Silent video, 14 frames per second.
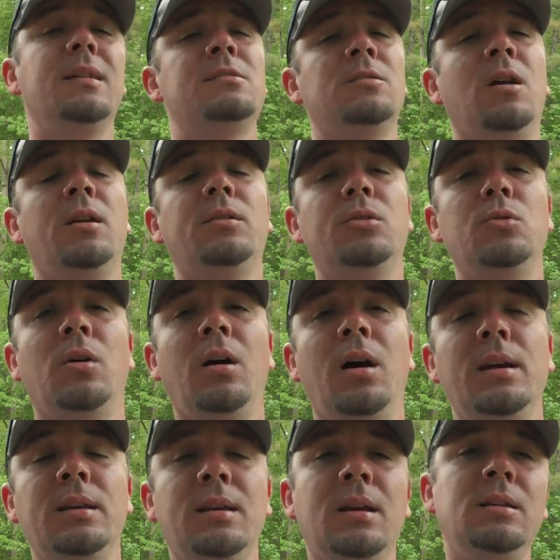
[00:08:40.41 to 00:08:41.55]
It's not too
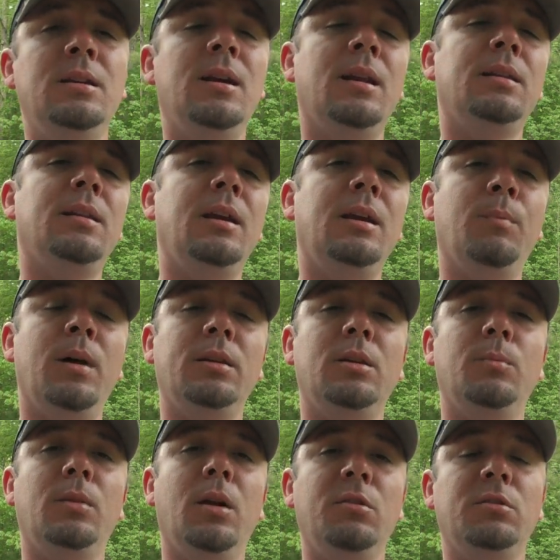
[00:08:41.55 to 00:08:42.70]
hot yet, and you got to think about
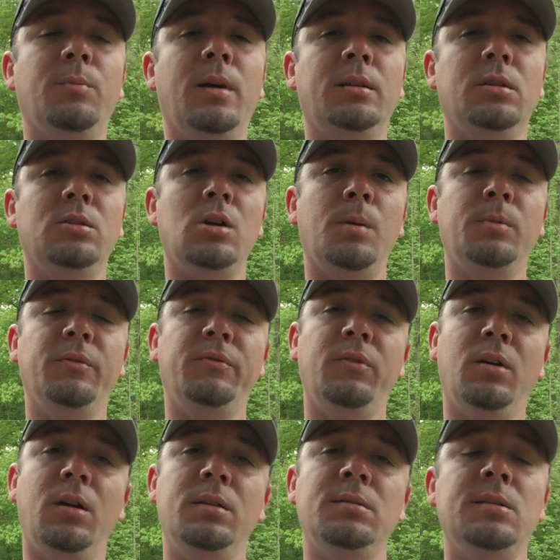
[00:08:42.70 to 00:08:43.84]
them does about to drop the
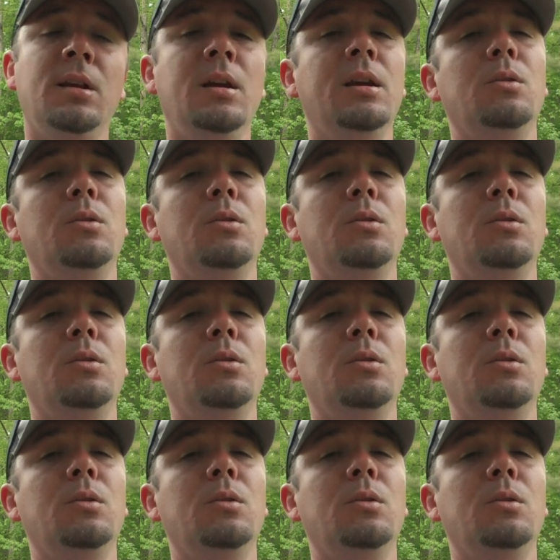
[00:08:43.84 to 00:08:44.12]
fawns.